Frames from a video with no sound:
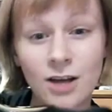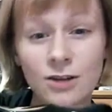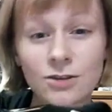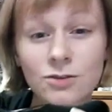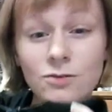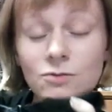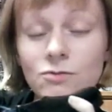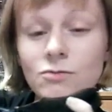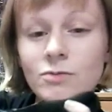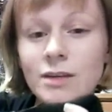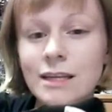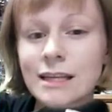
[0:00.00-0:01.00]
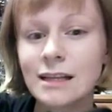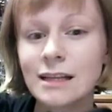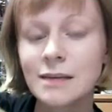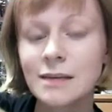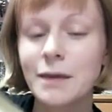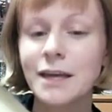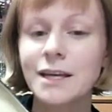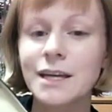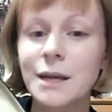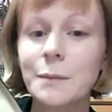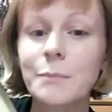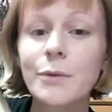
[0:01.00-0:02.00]
to really make
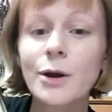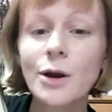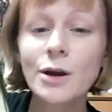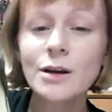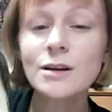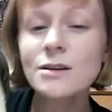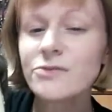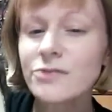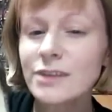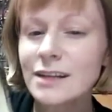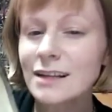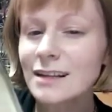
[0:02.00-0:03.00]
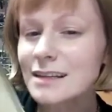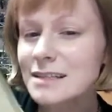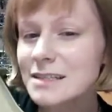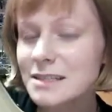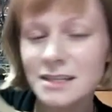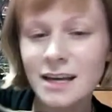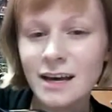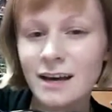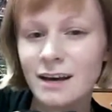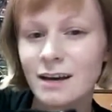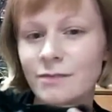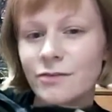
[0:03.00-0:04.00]
it perfectly
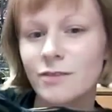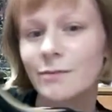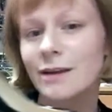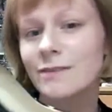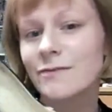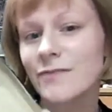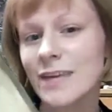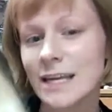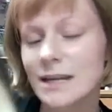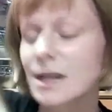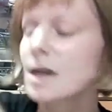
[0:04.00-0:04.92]
snug for my feet.